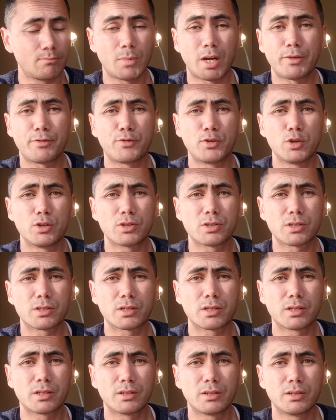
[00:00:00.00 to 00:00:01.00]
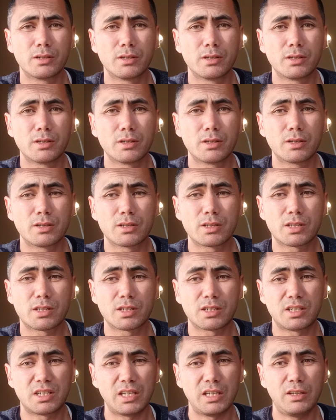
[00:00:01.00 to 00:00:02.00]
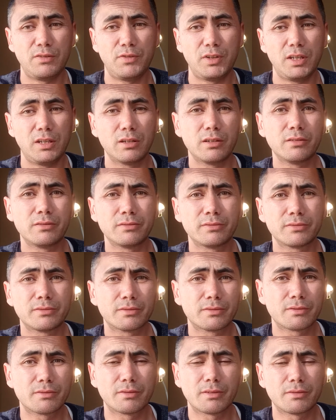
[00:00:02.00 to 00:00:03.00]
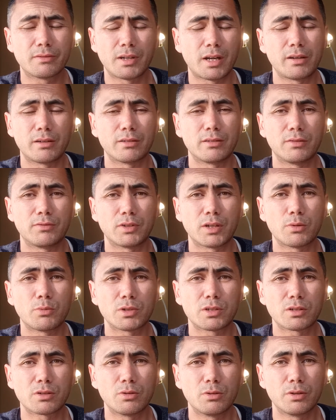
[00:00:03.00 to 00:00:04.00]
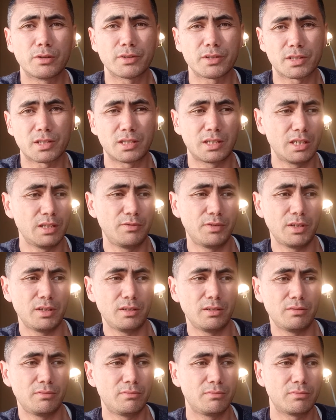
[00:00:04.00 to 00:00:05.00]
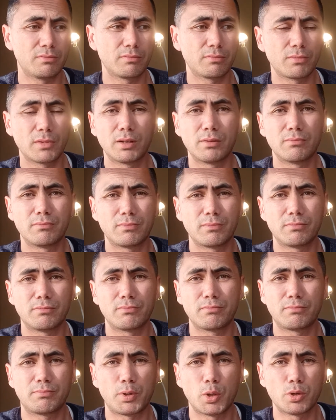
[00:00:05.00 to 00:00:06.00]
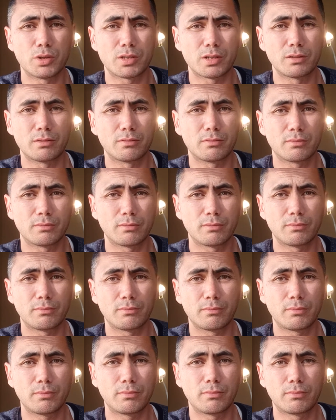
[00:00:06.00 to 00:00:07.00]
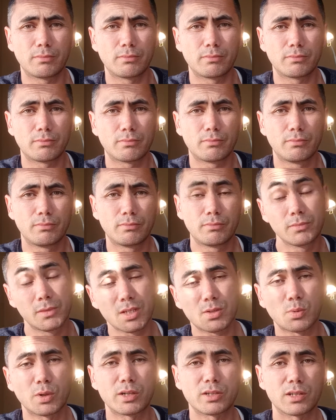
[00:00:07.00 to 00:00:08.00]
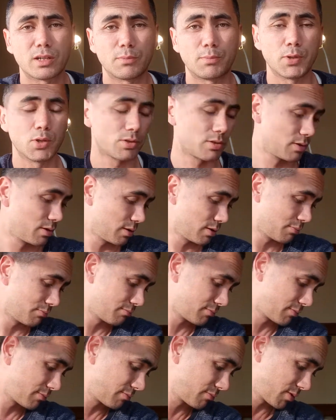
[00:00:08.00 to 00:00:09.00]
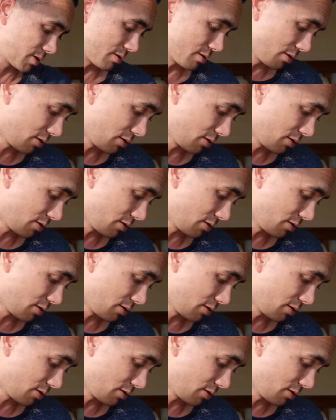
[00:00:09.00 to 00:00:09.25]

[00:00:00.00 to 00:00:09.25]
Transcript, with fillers: my first Stevian. I didn't even know what to call it, the Stevie person. This one isn't a person. I'm just